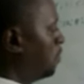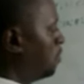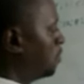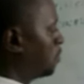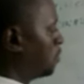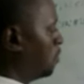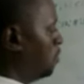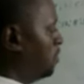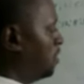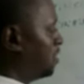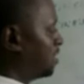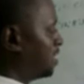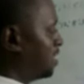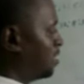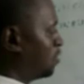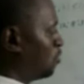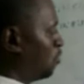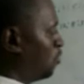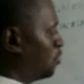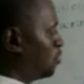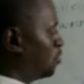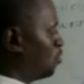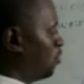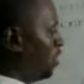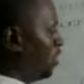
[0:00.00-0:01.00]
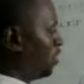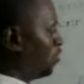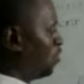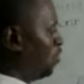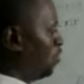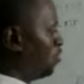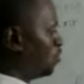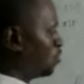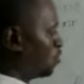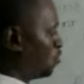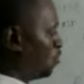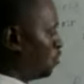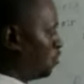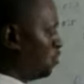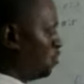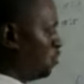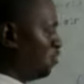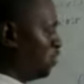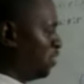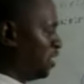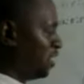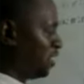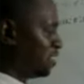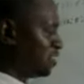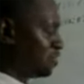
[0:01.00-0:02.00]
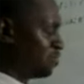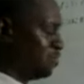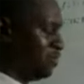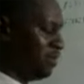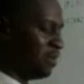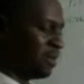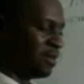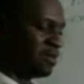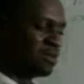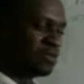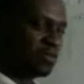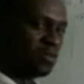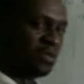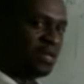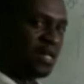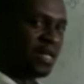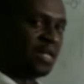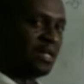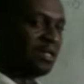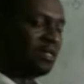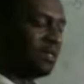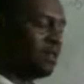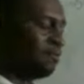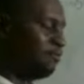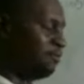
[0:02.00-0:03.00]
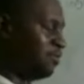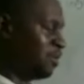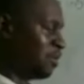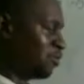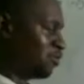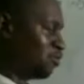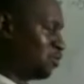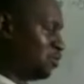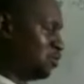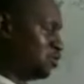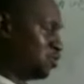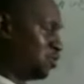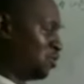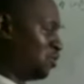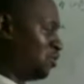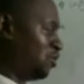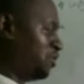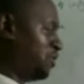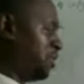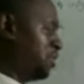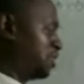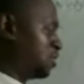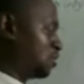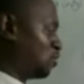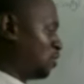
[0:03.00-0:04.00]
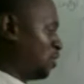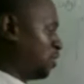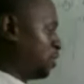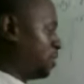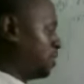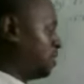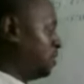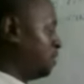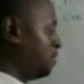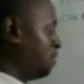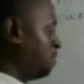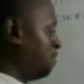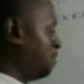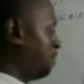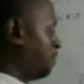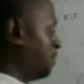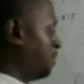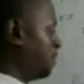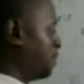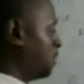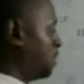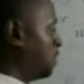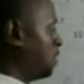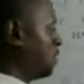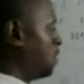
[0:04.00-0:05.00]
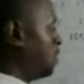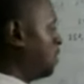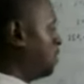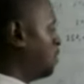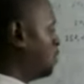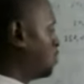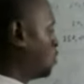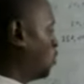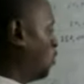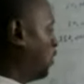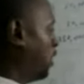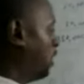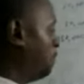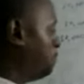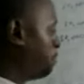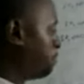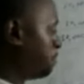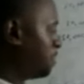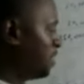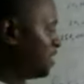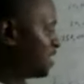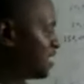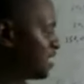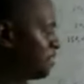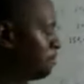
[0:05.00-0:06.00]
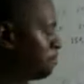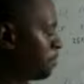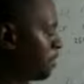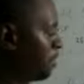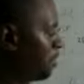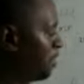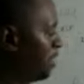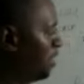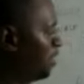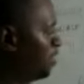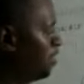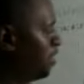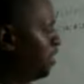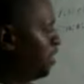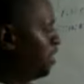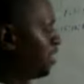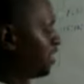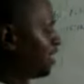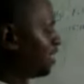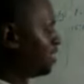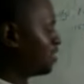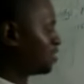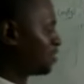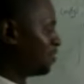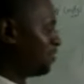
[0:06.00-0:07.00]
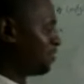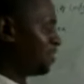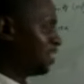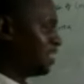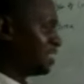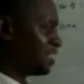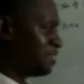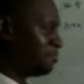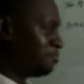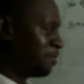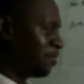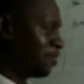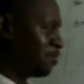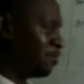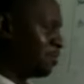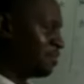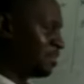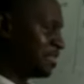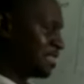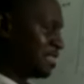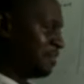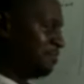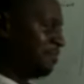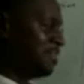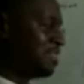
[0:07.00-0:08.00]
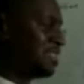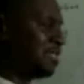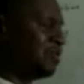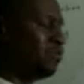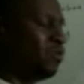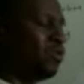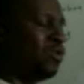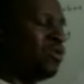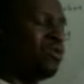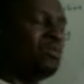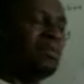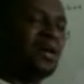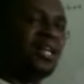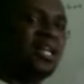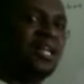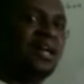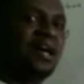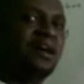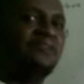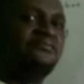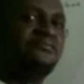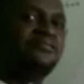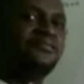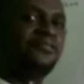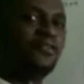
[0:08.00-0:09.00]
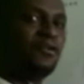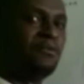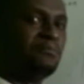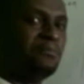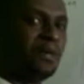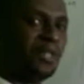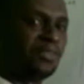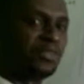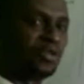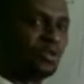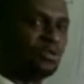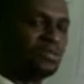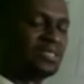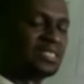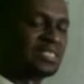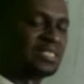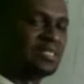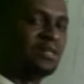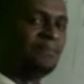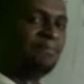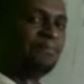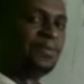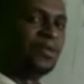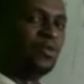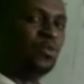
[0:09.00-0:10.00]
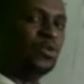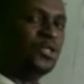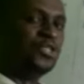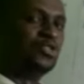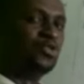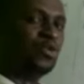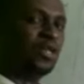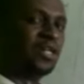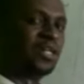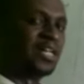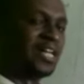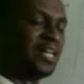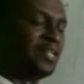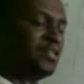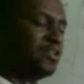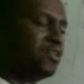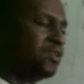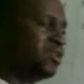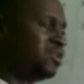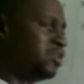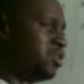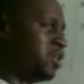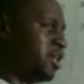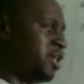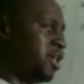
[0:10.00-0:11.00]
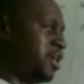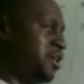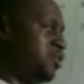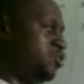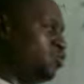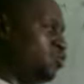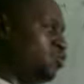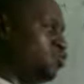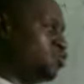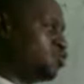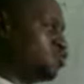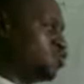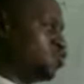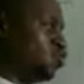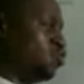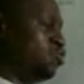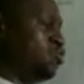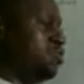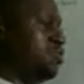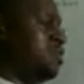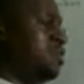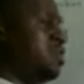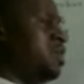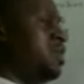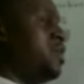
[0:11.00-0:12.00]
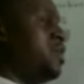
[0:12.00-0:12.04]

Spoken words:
so this is what we are going to do next week. So I'll give you a question on this one. So in the case of reciprocal servicing, we normally have four methods which we can use to